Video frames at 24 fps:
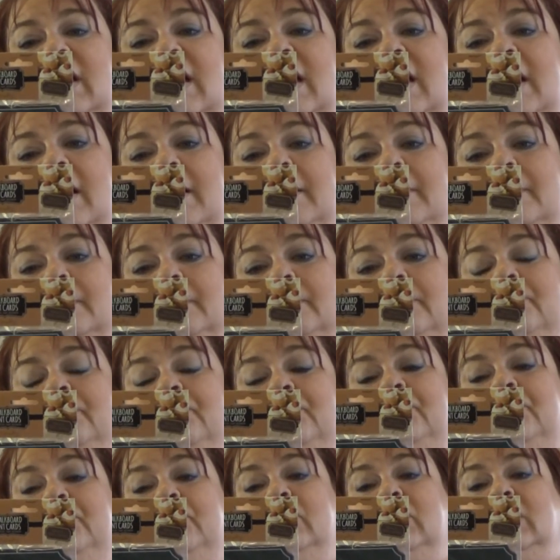um,
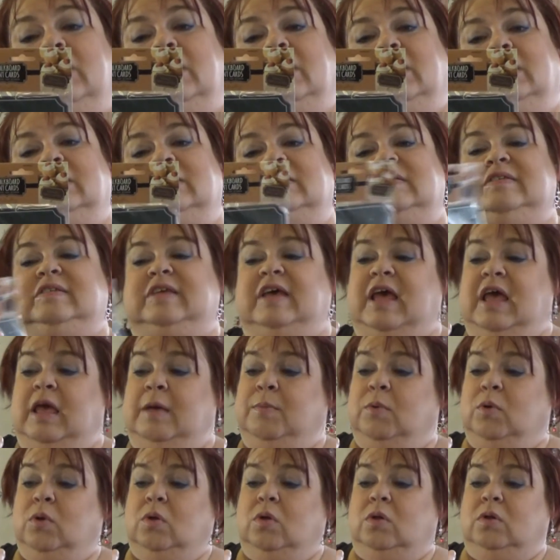
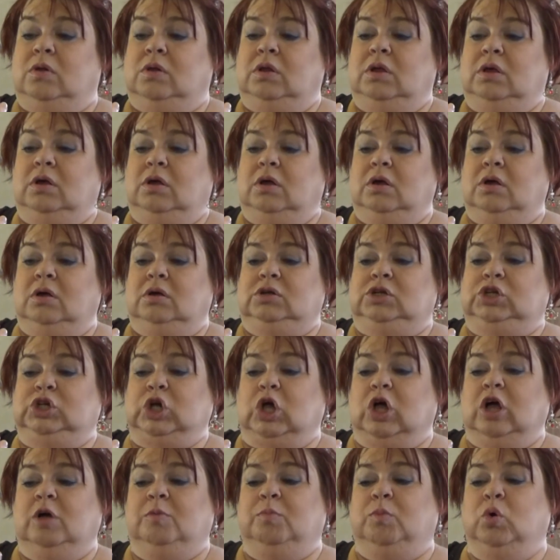table,
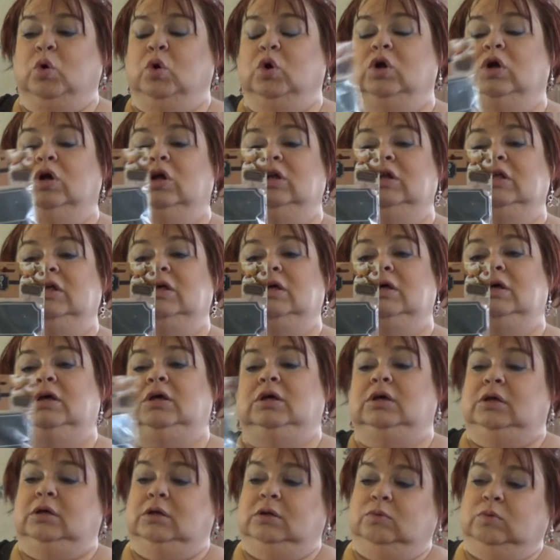chalkboard,
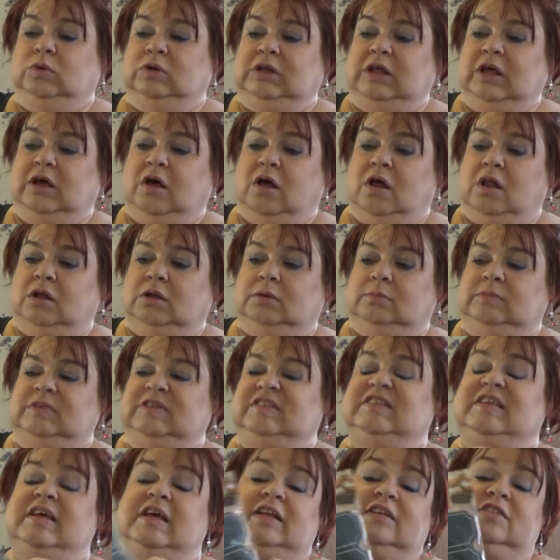what do they call them?
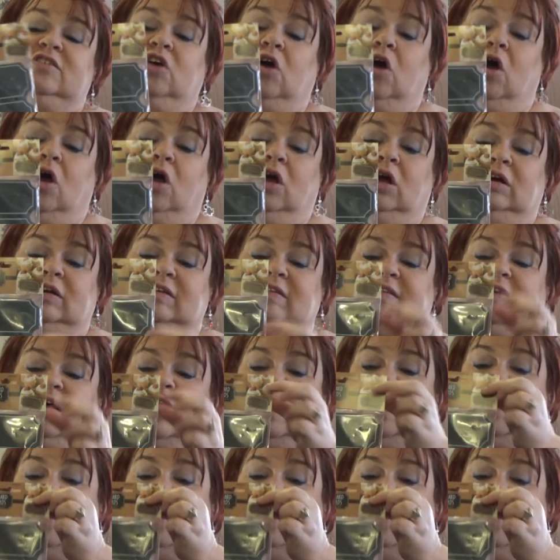Tent cards.